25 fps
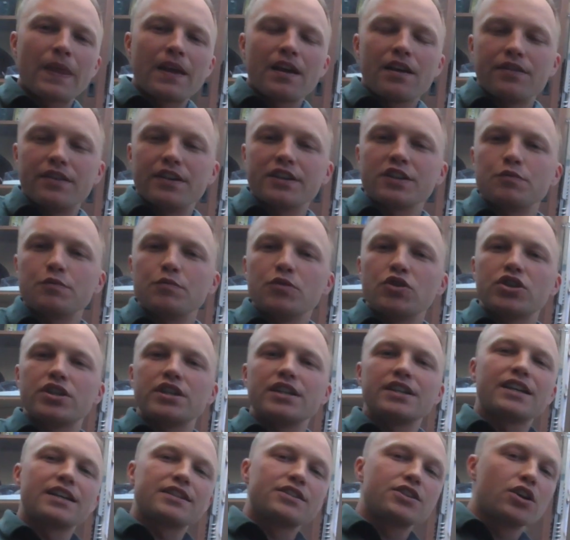This machine
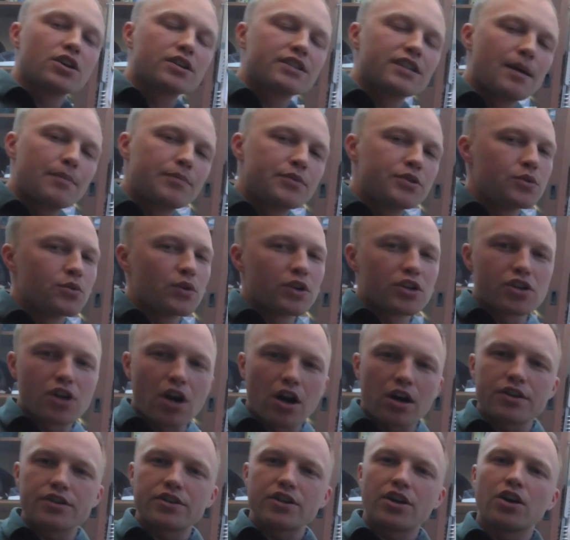gets hooked up to a
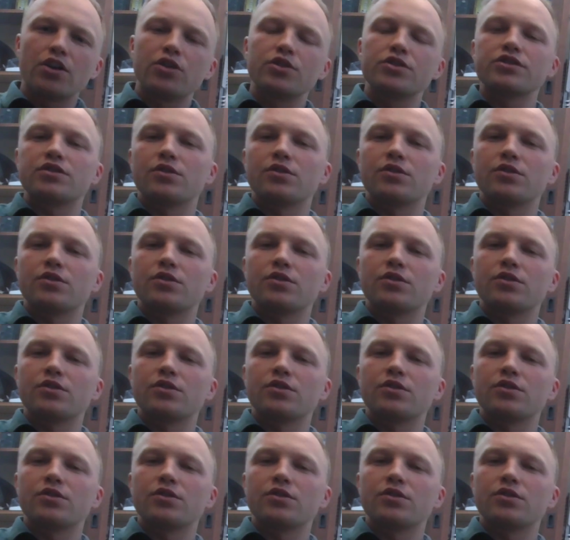garden hose,